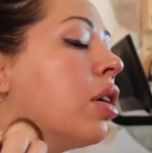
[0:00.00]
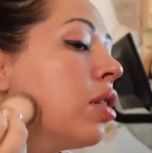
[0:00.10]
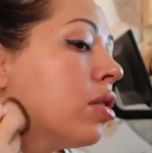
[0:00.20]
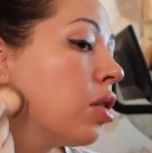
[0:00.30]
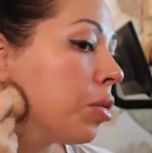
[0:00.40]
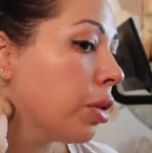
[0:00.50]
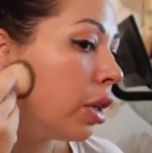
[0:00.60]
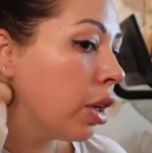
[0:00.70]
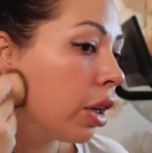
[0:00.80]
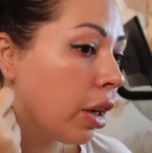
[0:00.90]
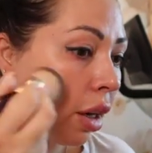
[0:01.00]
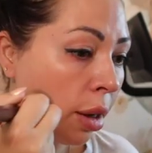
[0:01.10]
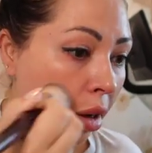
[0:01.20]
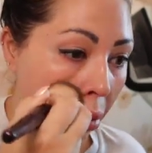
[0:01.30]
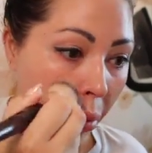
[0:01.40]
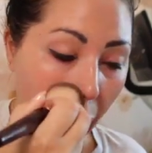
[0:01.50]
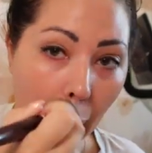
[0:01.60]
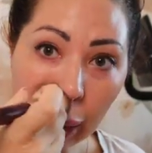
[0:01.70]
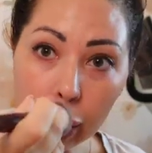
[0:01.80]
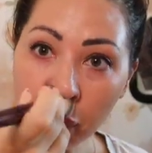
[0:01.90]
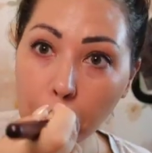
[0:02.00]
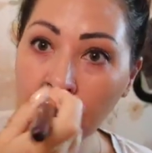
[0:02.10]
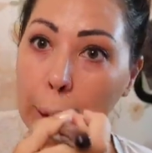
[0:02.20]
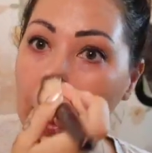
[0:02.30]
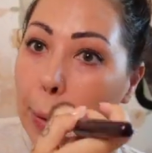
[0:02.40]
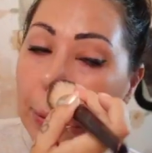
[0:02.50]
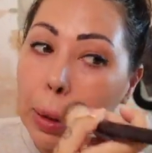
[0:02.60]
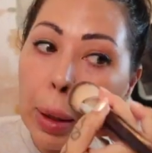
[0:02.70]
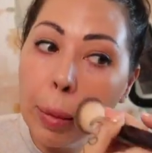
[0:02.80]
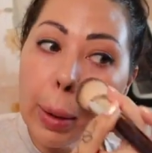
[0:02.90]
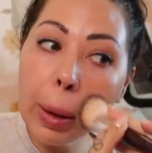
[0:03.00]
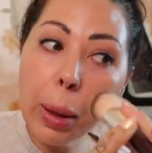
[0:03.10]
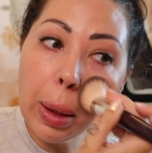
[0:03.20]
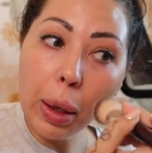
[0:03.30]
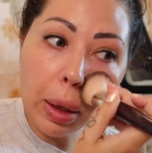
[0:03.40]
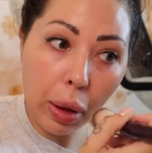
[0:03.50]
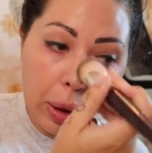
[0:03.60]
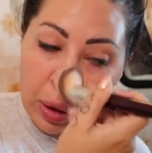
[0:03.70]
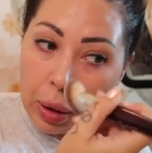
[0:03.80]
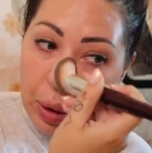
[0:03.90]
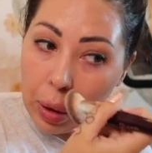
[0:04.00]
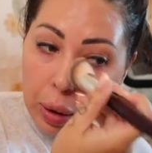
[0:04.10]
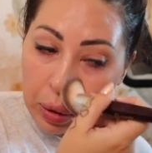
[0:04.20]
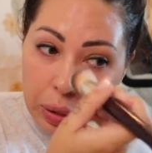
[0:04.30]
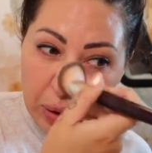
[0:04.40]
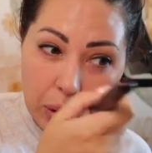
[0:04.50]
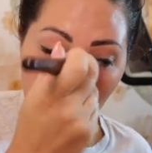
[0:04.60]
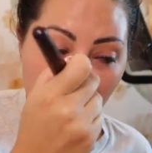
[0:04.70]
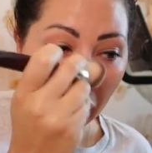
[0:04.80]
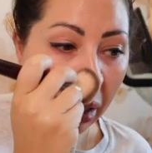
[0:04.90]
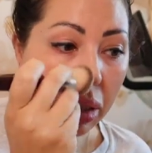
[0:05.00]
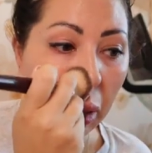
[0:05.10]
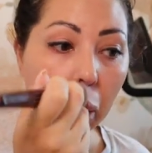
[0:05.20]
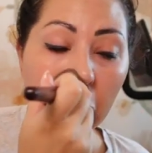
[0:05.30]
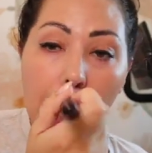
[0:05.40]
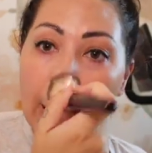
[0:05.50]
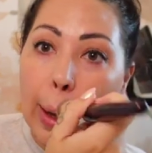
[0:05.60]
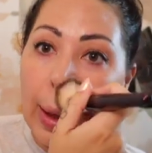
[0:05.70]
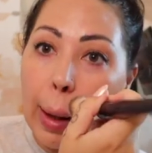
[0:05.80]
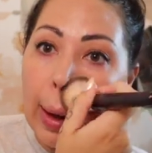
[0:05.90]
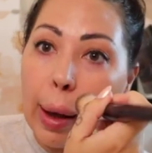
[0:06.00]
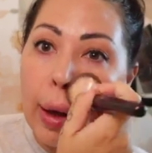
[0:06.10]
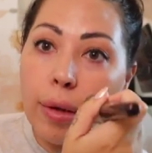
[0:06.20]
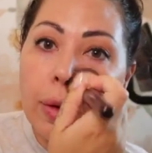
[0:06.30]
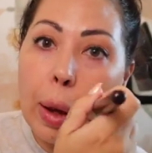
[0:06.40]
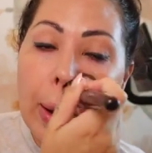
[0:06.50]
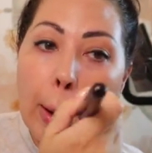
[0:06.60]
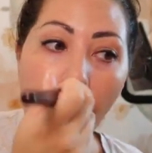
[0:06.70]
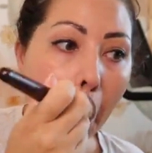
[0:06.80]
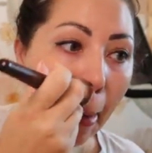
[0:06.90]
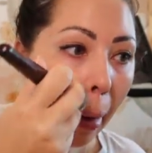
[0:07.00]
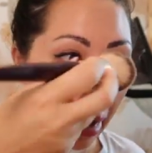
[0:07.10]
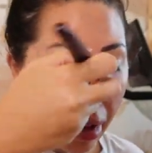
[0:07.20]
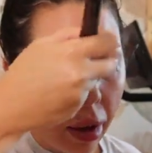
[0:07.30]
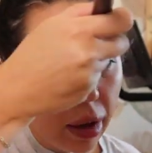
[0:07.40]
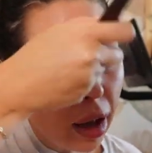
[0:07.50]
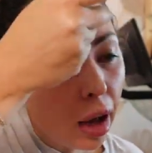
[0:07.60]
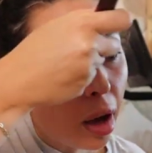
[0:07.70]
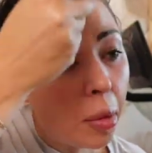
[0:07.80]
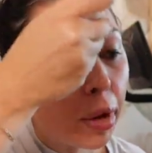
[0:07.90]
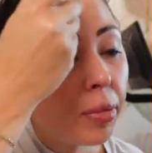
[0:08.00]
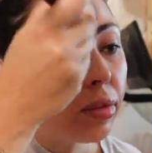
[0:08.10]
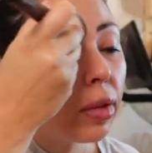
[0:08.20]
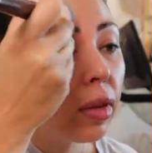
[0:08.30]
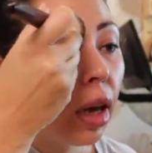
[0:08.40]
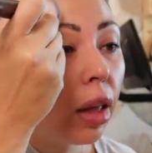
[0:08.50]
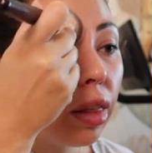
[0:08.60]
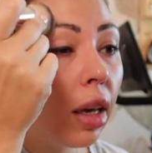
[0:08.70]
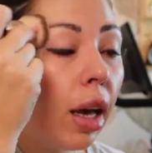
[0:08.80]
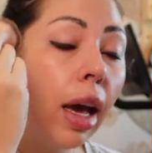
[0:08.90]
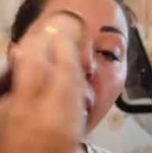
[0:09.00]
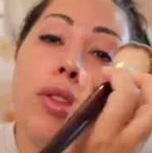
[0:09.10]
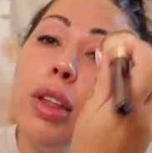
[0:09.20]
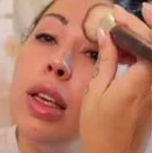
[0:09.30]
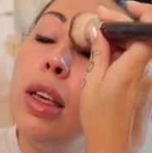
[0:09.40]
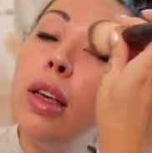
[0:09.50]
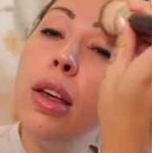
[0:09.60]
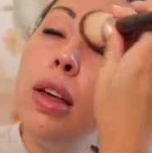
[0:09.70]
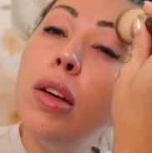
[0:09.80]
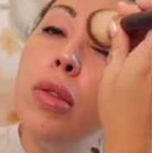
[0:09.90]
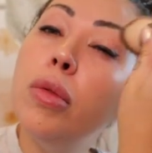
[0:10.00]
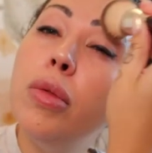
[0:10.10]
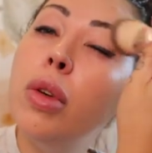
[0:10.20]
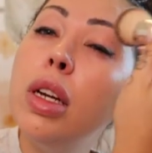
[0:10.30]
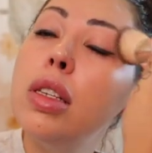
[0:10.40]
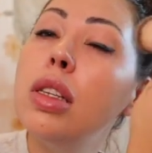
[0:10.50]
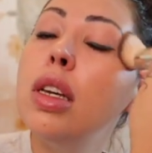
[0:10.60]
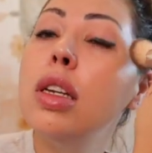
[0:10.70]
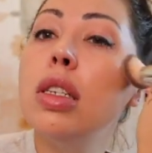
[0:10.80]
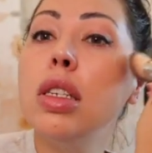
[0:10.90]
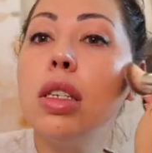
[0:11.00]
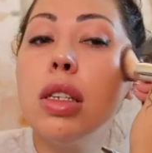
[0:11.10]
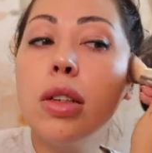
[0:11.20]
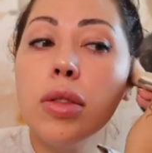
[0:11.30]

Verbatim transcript: This is a really good match for me. I'm typically a thirty Beige in Chanel. I have Um, I think I have the, what is it?